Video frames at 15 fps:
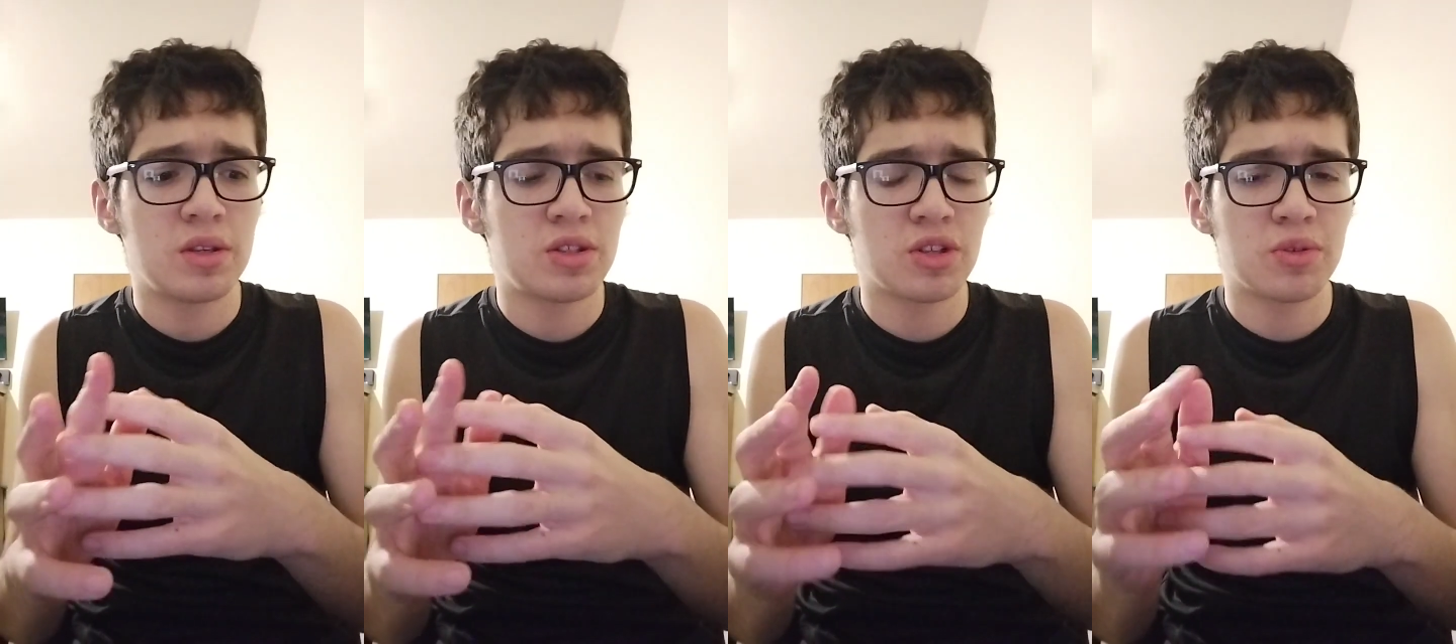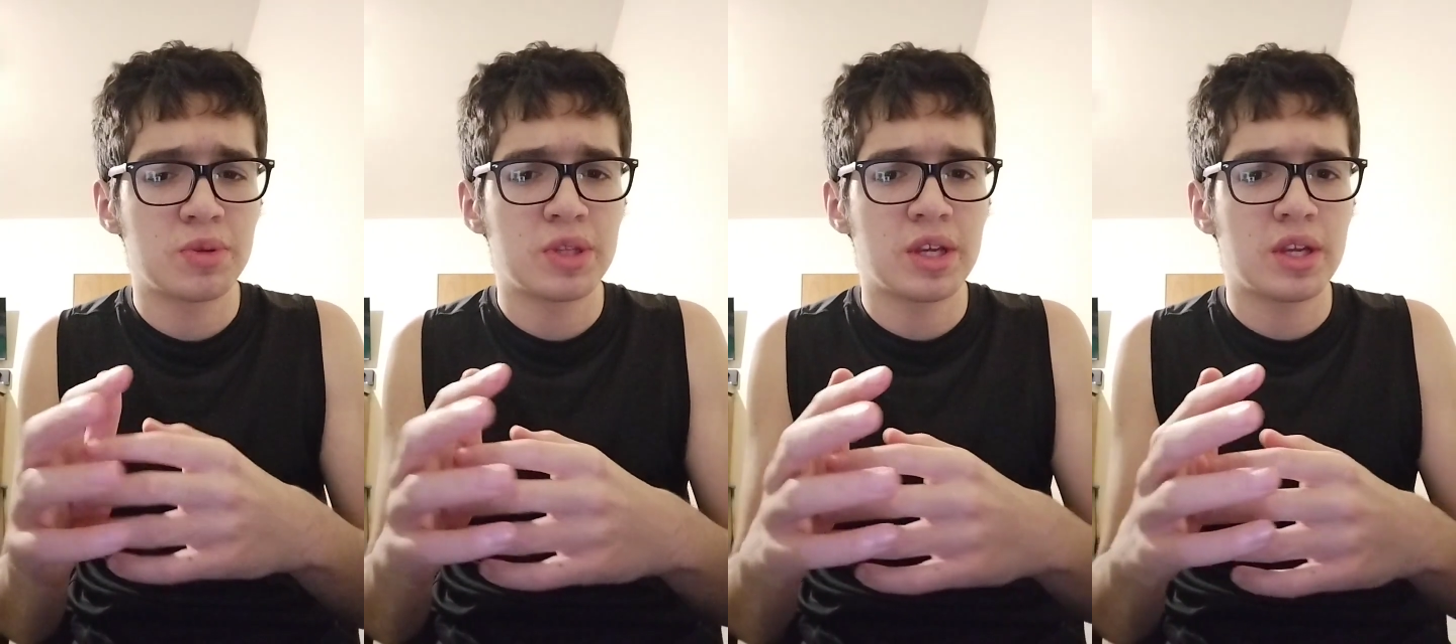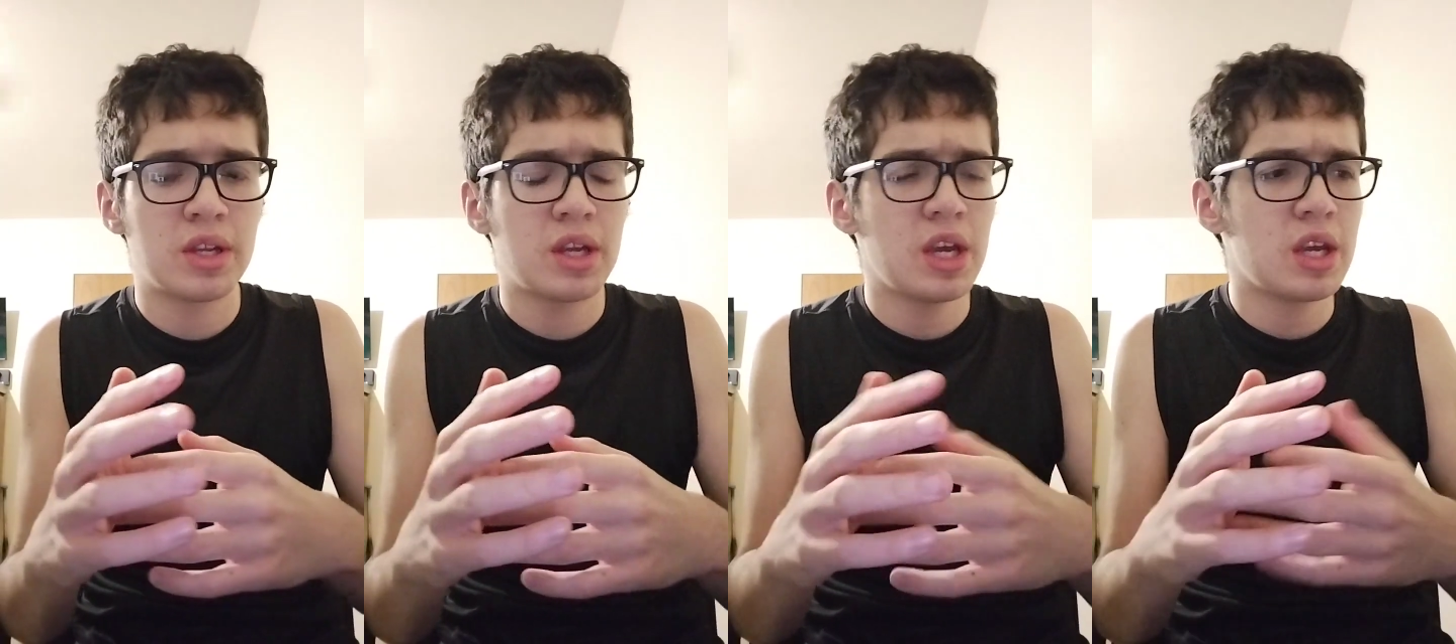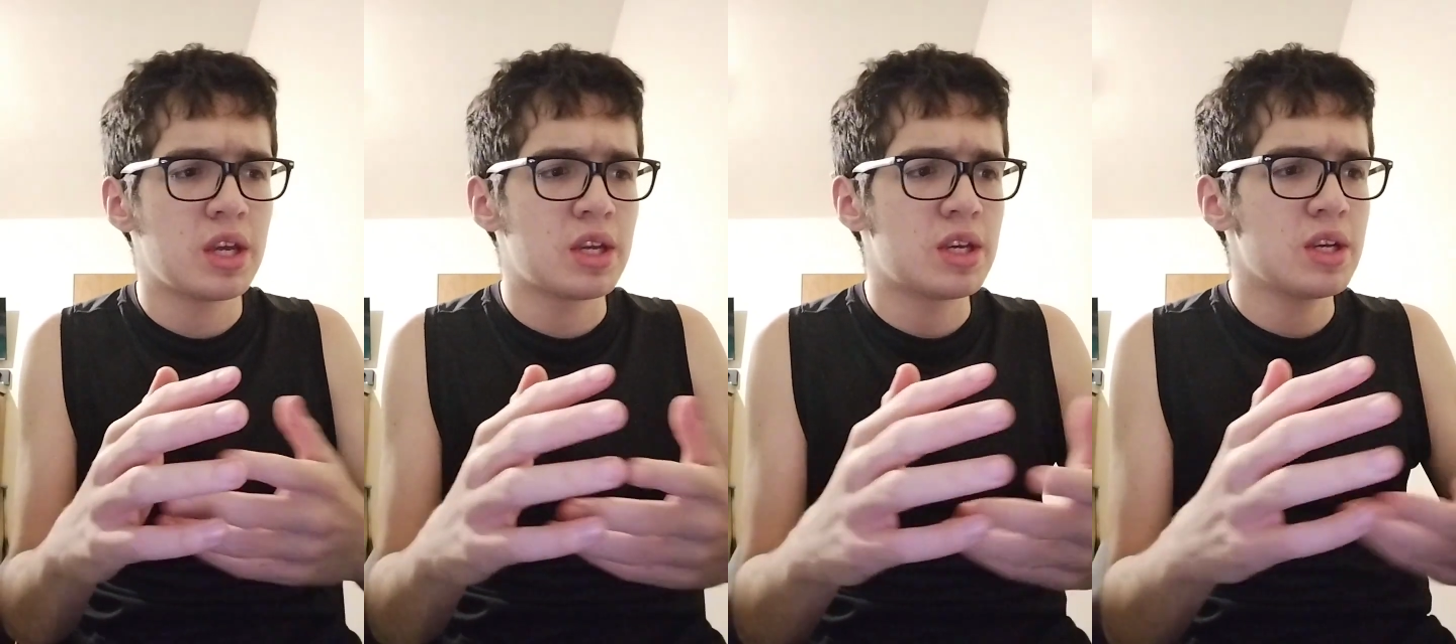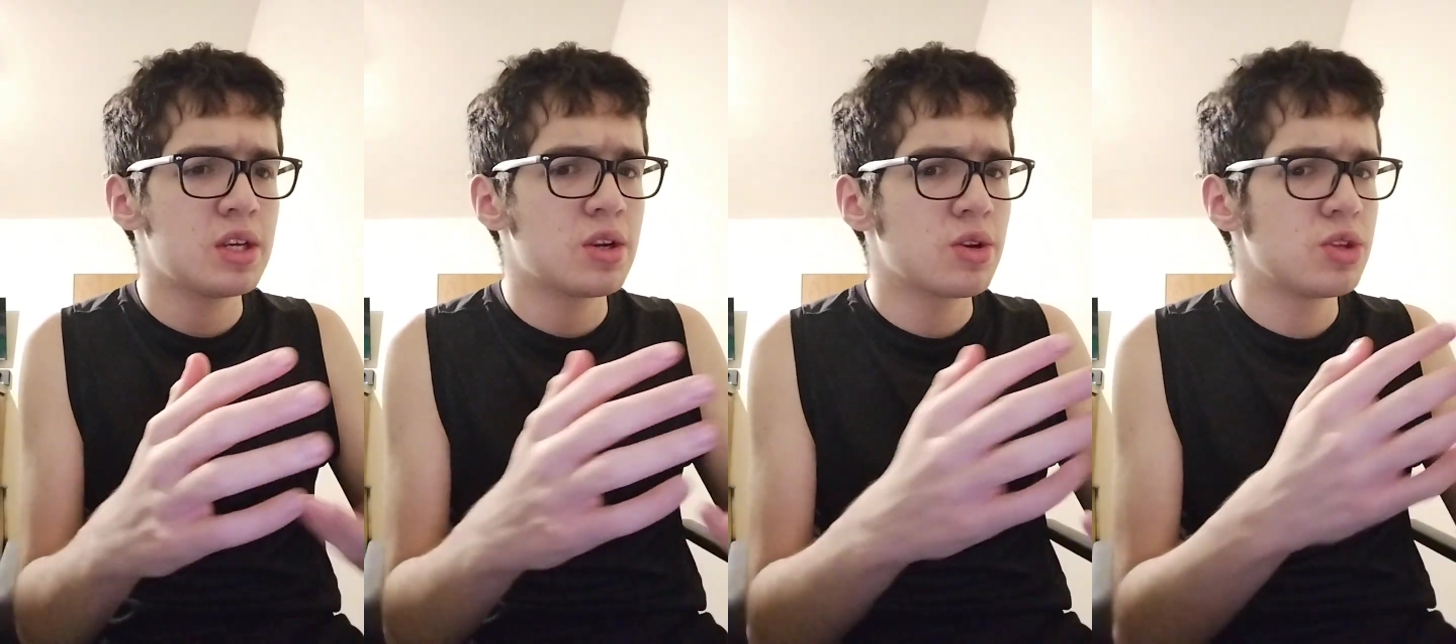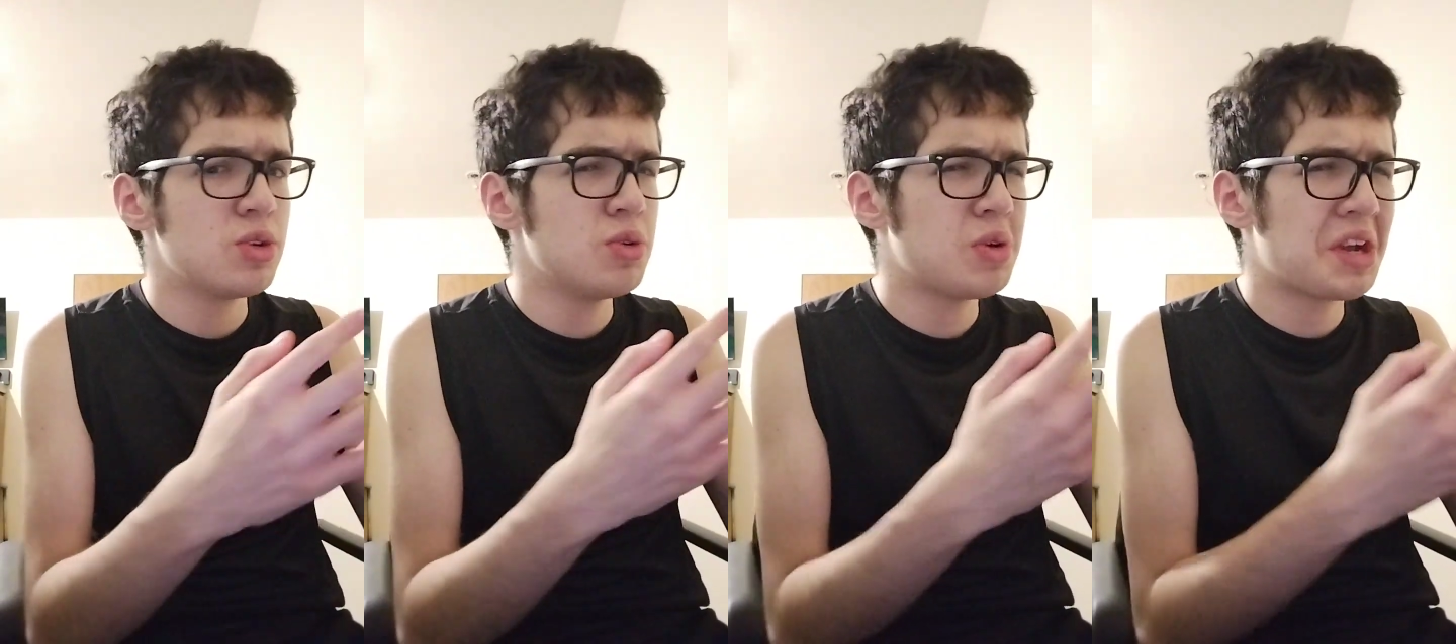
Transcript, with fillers: tell me that hey kid are you